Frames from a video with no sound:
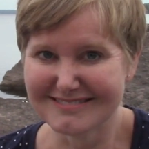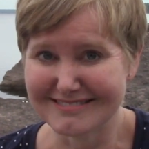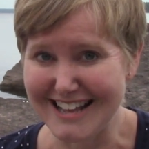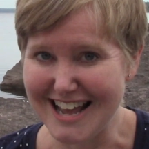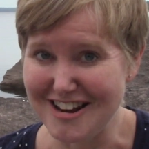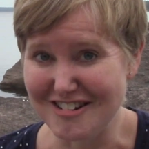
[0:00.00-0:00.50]

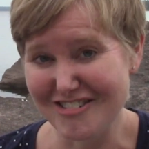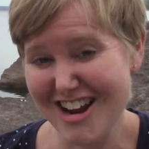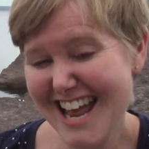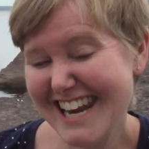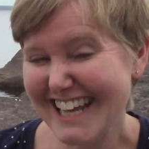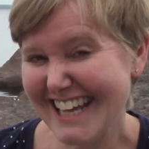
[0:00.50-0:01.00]
Get
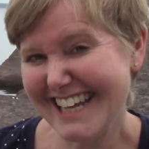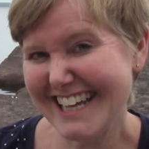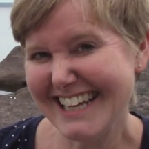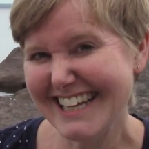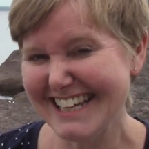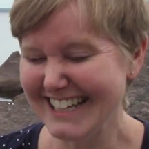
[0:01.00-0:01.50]

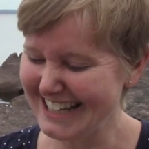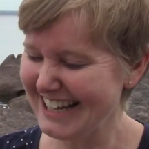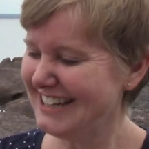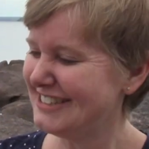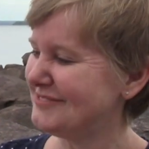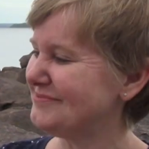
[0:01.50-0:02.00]
ready!
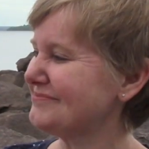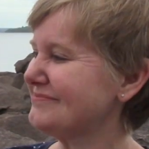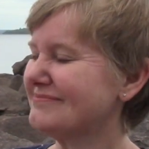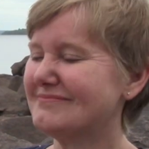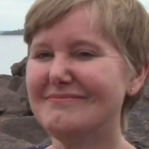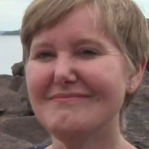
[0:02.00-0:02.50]

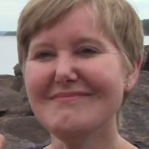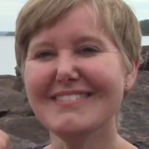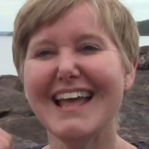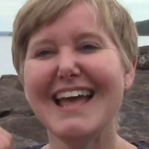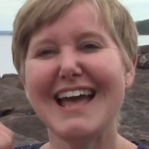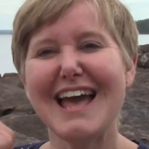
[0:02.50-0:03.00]

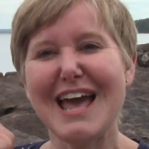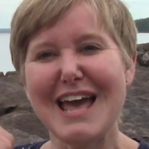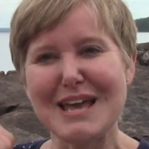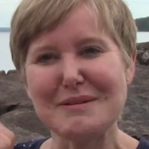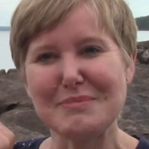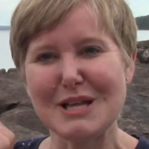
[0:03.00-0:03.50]

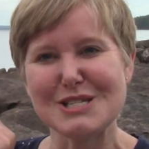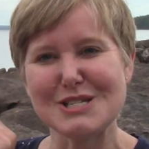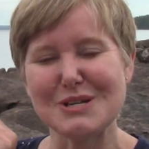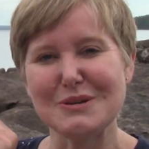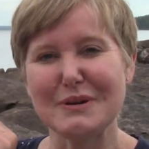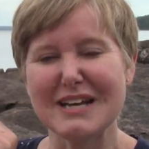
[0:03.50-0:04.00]
eight plus
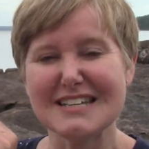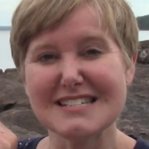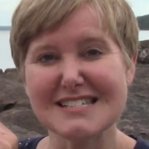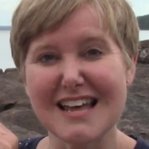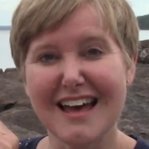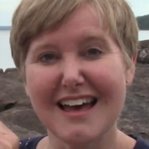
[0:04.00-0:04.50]
two
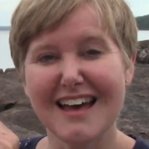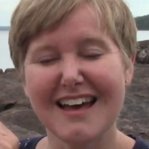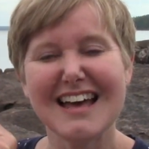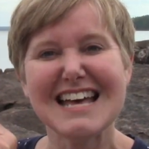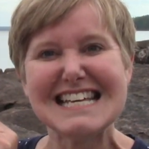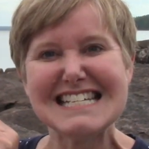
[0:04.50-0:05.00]
is
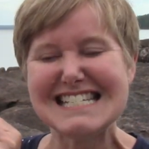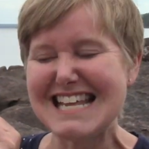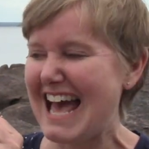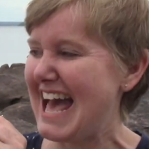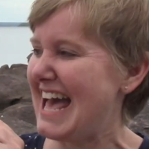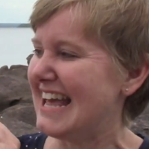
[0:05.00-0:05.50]

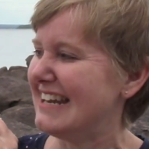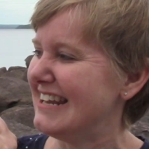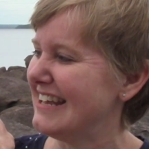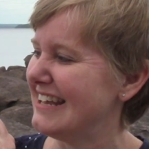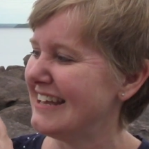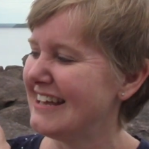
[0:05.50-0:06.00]
ten.
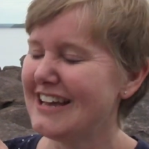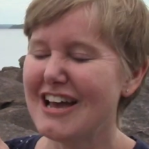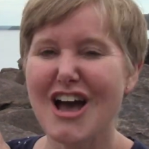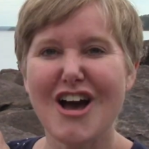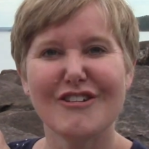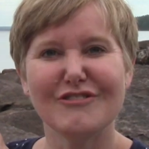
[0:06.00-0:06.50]

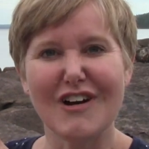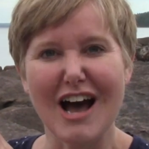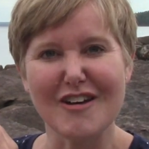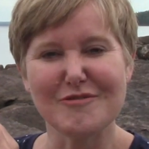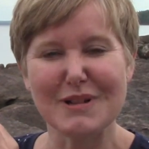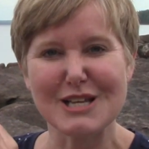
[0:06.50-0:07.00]

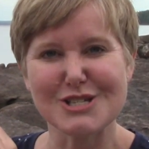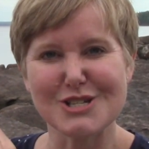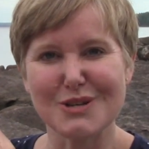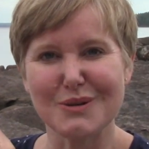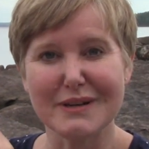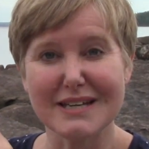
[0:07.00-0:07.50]
five plus
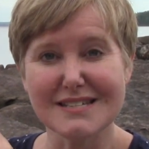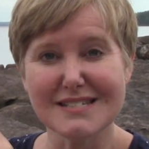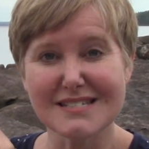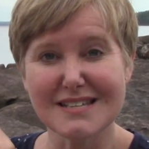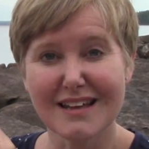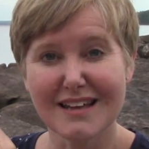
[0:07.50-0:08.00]
two
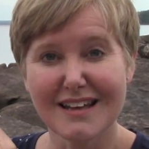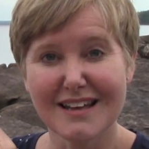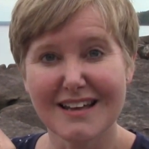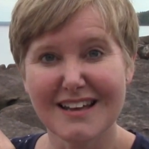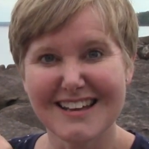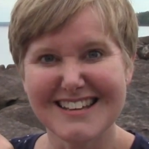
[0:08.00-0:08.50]
is
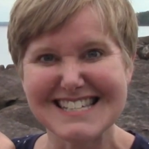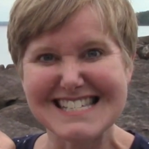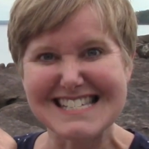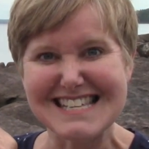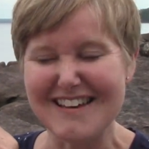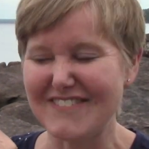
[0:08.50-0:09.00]

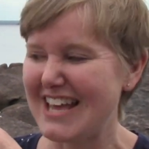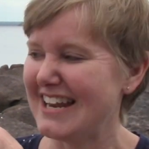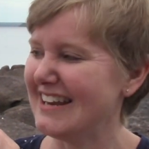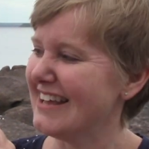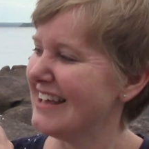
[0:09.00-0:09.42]
seven.